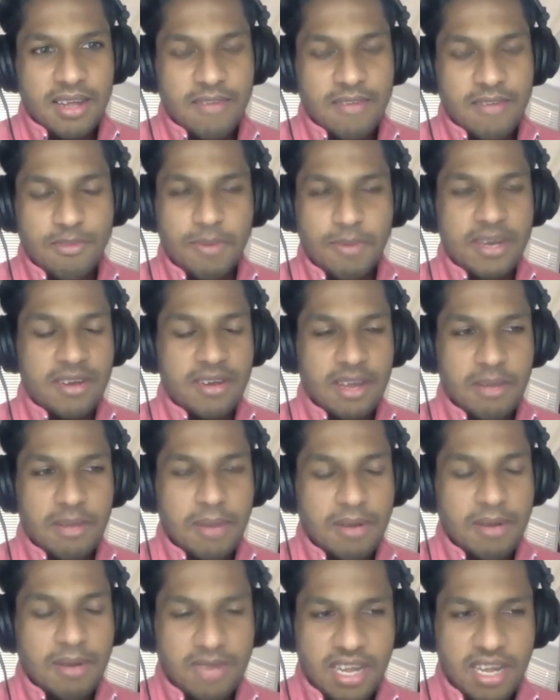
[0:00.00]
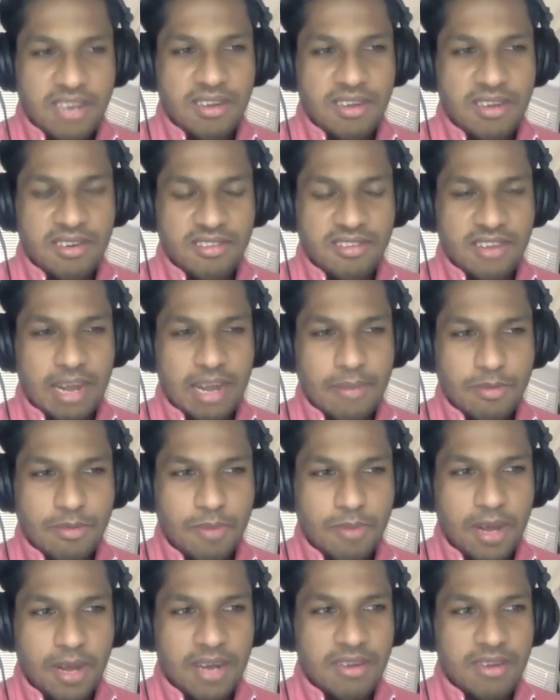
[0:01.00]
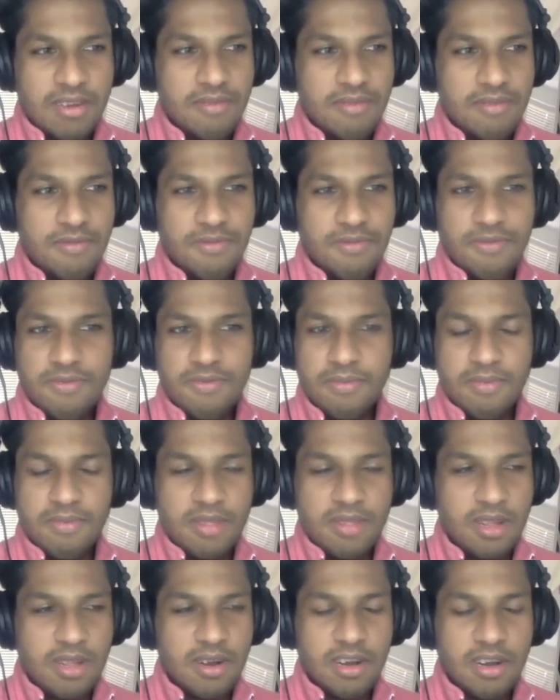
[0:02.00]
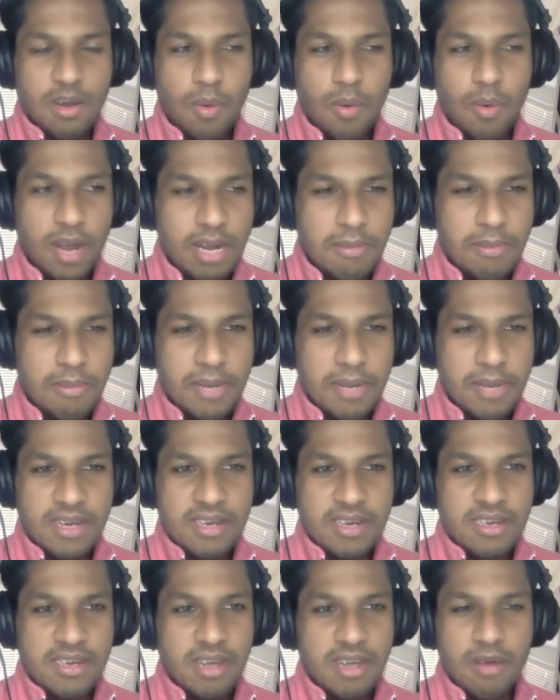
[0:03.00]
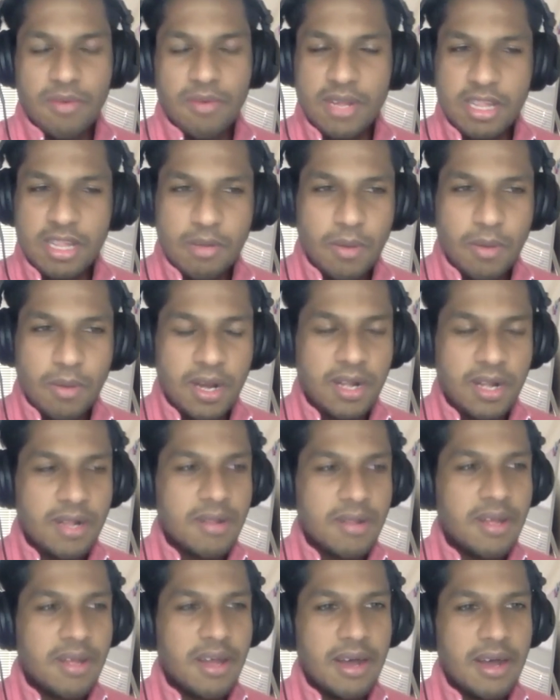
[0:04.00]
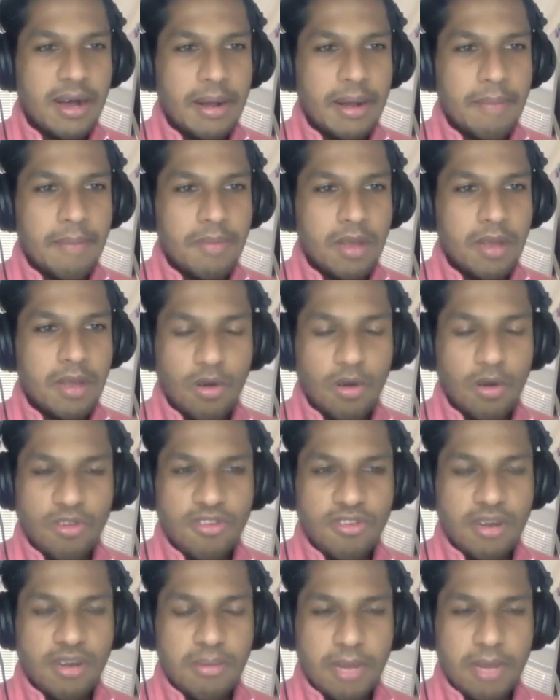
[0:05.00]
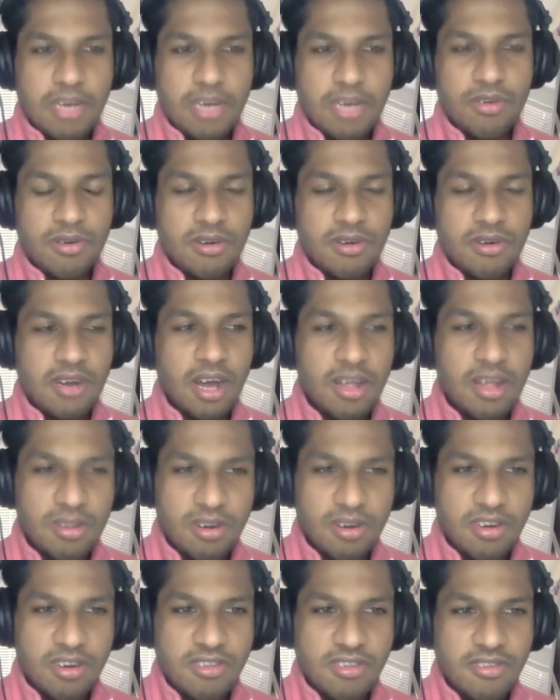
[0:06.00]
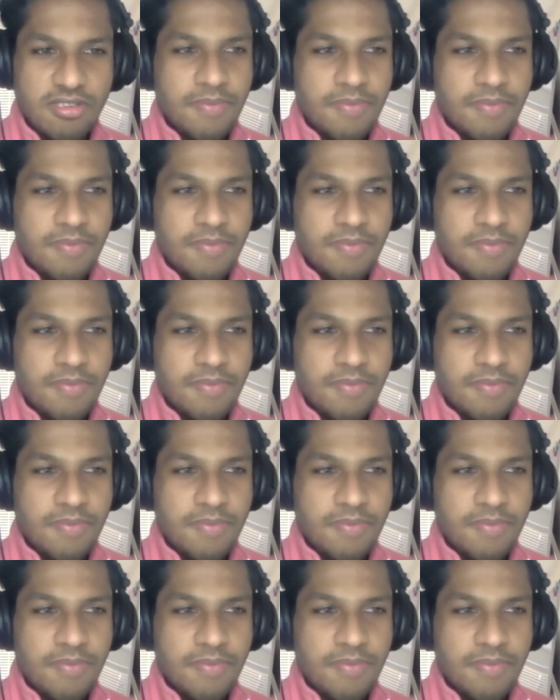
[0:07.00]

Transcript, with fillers: You've spent about ten years at HubSpot. You've learned quite a bit, done really well, uh, coached and mentored others